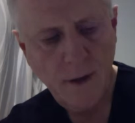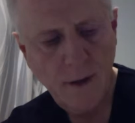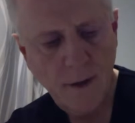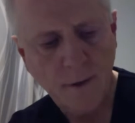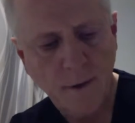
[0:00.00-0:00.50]

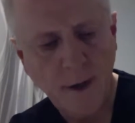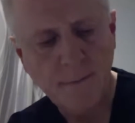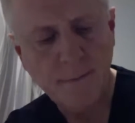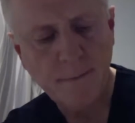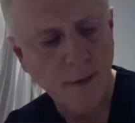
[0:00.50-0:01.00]
That's
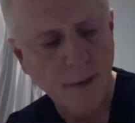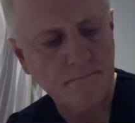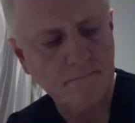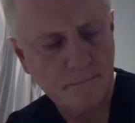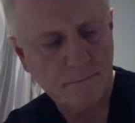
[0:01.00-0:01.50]
great.
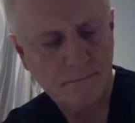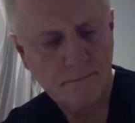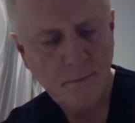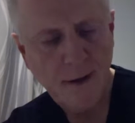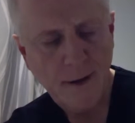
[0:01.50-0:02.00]

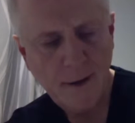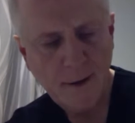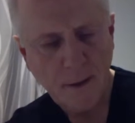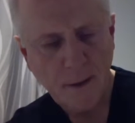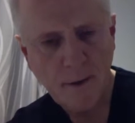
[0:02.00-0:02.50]
It's
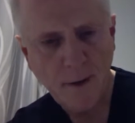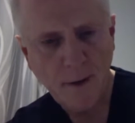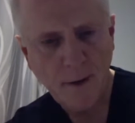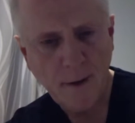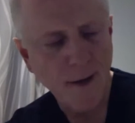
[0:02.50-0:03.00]
got to be quite a
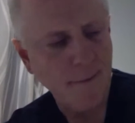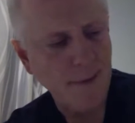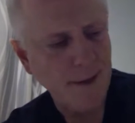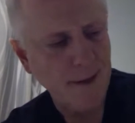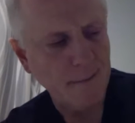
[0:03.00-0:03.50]

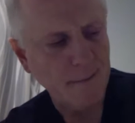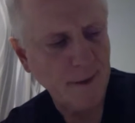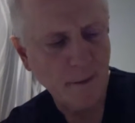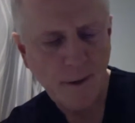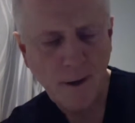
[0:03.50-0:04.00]
job
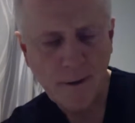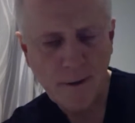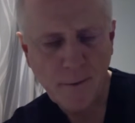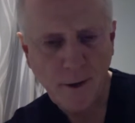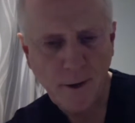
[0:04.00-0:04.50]
keeping
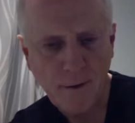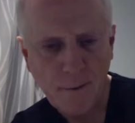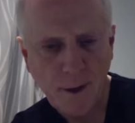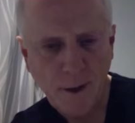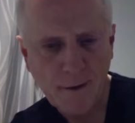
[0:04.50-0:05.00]
all these
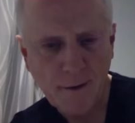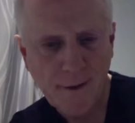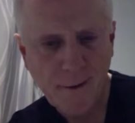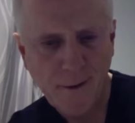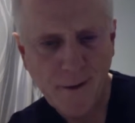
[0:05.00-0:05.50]
balls in the
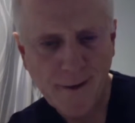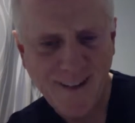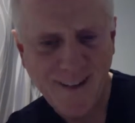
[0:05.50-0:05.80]
air, Mark.